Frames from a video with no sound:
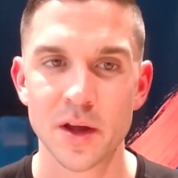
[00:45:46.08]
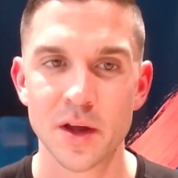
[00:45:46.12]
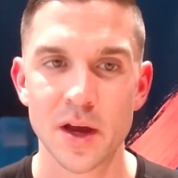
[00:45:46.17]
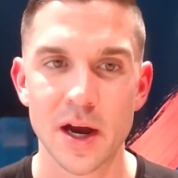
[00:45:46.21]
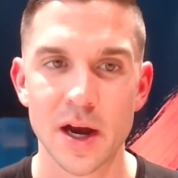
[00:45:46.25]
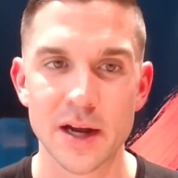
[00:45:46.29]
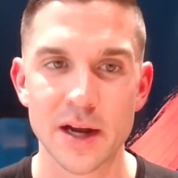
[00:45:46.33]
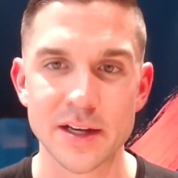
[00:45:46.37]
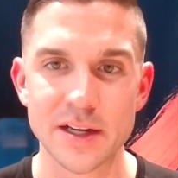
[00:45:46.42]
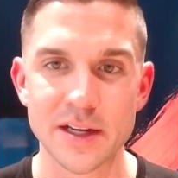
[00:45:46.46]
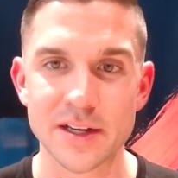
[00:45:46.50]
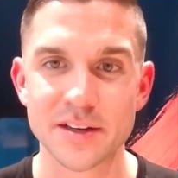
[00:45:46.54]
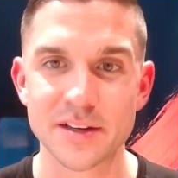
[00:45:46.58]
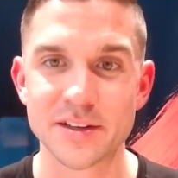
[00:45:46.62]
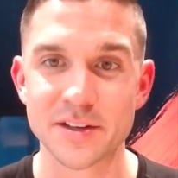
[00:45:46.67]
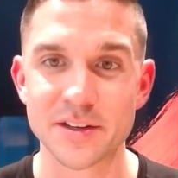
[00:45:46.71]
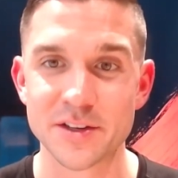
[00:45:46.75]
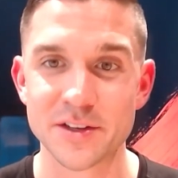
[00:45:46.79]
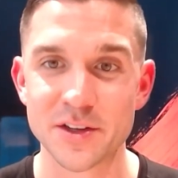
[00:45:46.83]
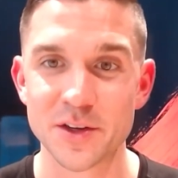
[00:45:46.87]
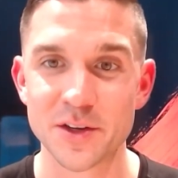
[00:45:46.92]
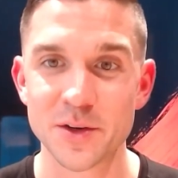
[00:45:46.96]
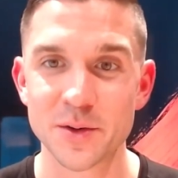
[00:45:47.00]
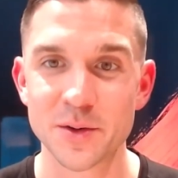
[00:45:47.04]
I needed to
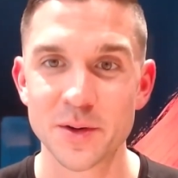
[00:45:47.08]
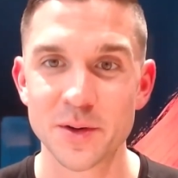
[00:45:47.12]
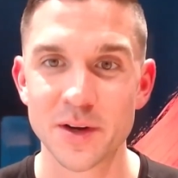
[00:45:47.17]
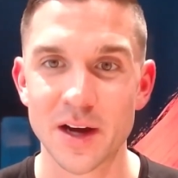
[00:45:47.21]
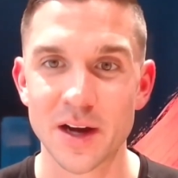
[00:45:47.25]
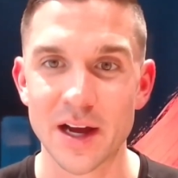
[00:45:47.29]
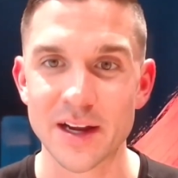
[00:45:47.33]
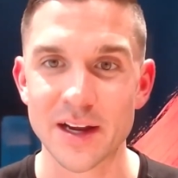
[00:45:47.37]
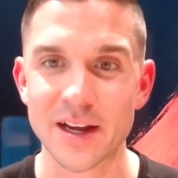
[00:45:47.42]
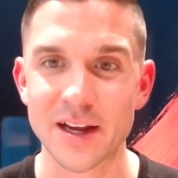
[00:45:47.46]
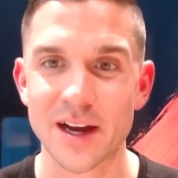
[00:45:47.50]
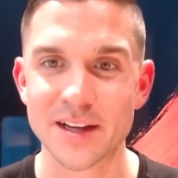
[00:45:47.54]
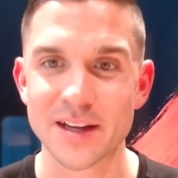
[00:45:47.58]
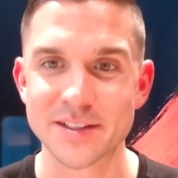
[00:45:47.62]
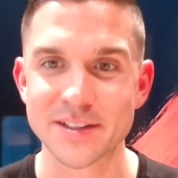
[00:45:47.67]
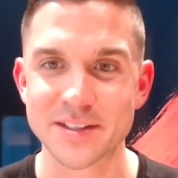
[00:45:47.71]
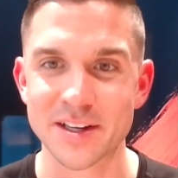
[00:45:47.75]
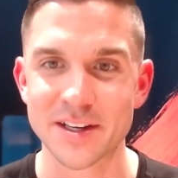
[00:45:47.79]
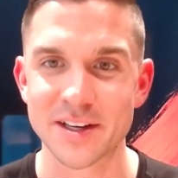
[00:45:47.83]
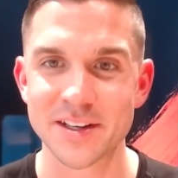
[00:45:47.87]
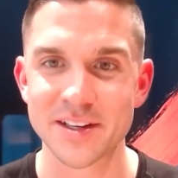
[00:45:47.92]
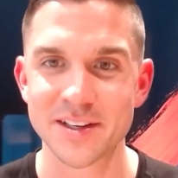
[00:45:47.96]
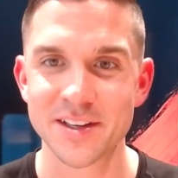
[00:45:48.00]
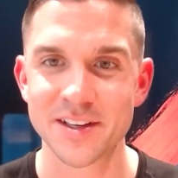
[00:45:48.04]
do, I got
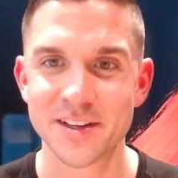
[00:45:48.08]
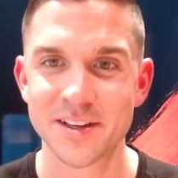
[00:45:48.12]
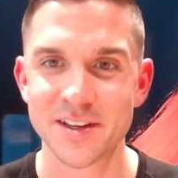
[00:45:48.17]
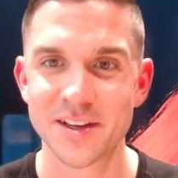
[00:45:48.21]
done.